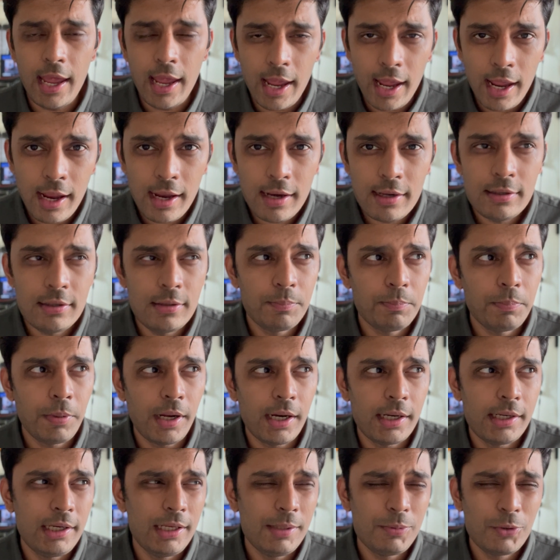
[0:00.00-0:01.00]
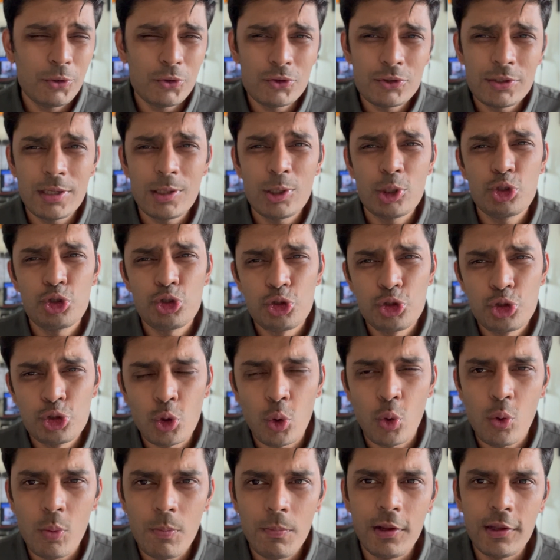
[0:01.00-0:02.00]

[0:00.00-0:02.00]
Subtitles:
and partly because there is so